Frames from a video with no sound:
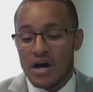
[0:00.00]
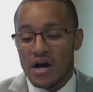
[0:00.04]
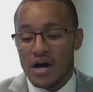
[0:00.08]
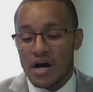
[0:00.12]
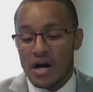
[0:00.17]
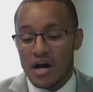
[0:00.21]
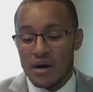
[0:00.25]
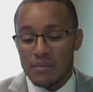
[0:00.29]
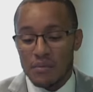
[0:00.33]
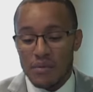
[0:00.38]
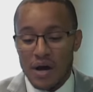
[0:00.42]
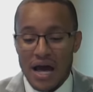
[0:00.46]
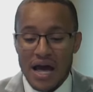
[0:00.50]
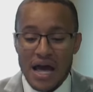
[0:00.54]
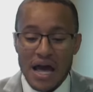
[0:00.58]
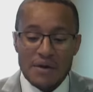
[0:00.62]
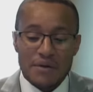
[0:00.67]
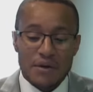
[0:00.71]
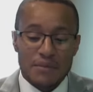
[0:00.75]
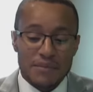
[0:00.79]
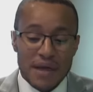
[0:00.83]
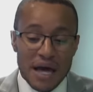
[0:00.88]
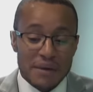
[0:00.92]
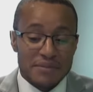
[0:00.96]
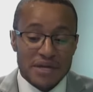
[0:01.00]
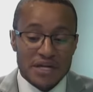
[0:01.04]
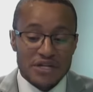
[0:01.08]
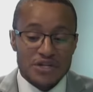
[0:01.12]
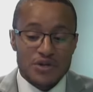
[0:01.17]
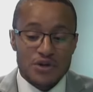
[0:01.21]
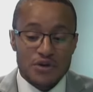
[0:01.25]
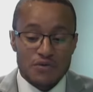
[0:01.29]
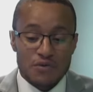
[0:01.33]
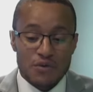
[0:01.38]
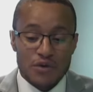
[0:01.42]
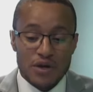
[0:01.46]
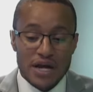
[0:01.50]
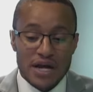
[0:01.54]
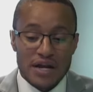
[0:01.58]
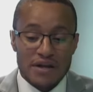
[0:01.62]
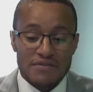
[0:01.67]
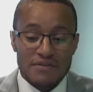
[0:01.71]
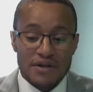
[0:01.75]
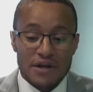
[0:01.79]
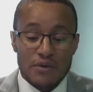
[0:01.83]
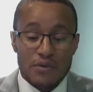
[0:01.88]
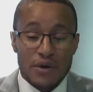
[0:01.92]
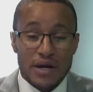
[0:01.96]
Um, I, don't, I'm not sure if we're kind
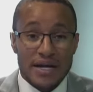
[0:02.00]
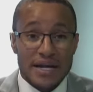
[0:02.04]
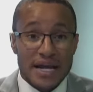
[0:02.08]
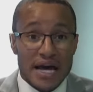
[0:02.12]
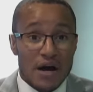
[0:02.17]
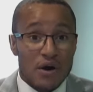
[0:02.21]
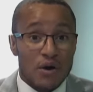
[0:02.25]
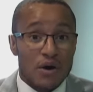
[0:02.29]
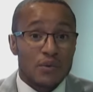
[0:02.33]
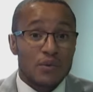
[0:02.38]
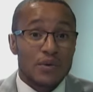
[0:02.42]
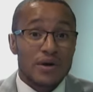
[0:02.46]
of there right now.